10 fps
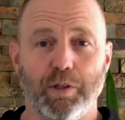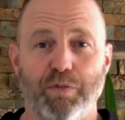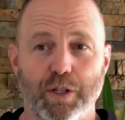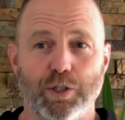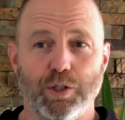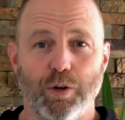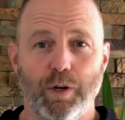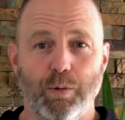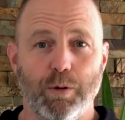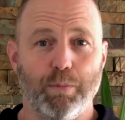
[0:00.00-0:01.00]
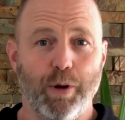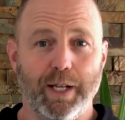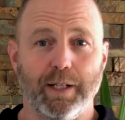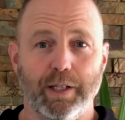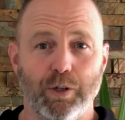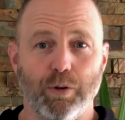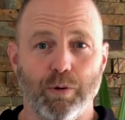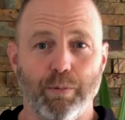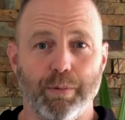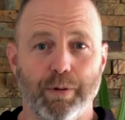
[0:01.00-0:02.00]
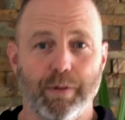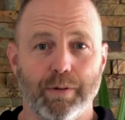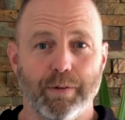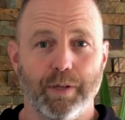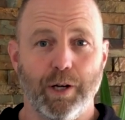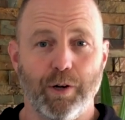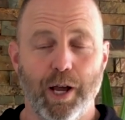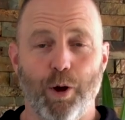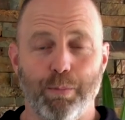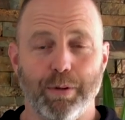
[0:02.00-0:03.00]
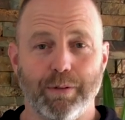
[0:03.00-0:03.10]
defense attorney with Brandon Legal Group, here to help.